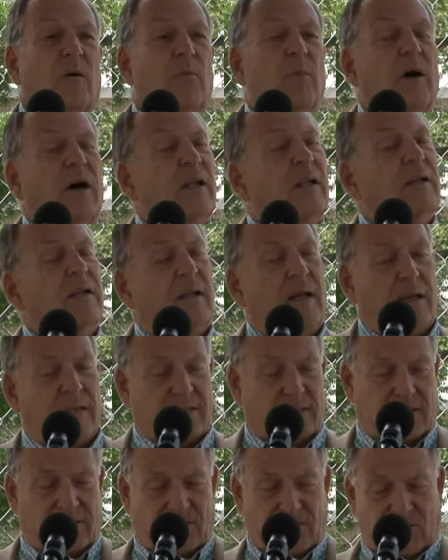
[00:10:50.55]
But
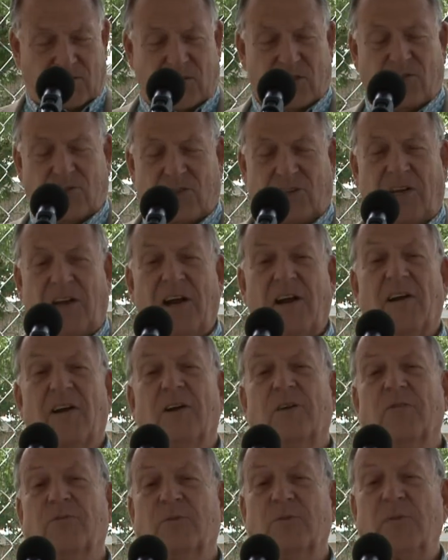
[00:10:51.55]
as Sister
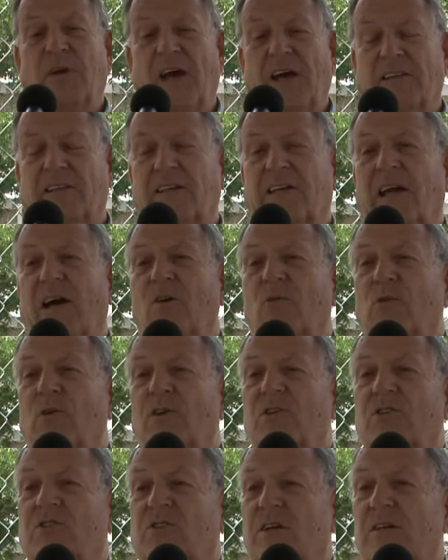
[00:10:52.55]
Karen from Catholic
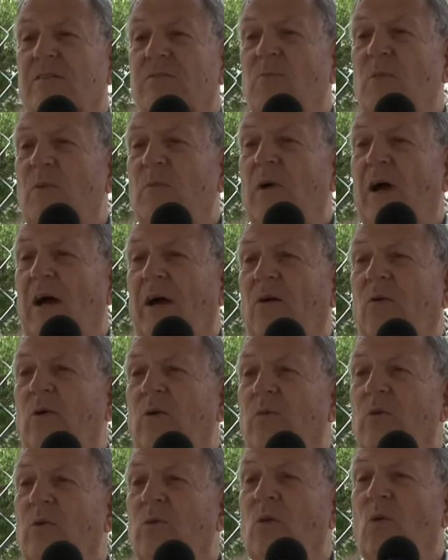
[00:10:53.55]
Outreach said to me back
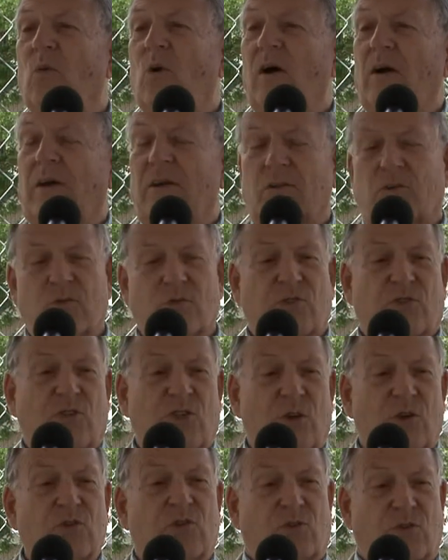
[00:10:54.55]
when we were walking through a
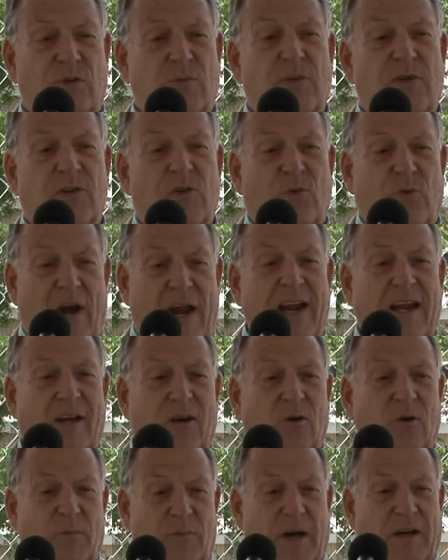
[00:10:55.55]
snowstorm in
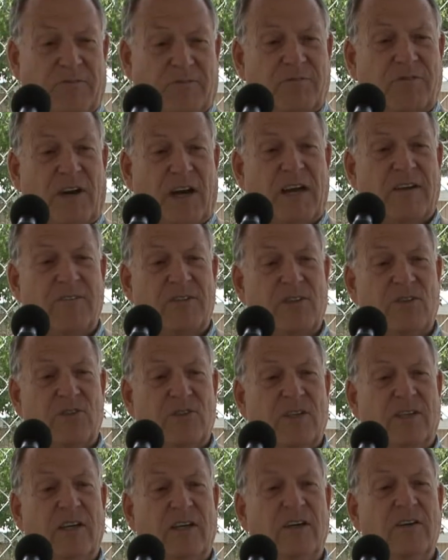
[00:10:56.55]
Durango about 5
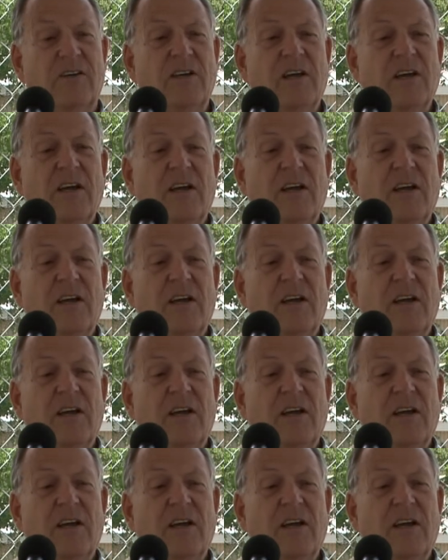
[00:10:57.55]
years ago,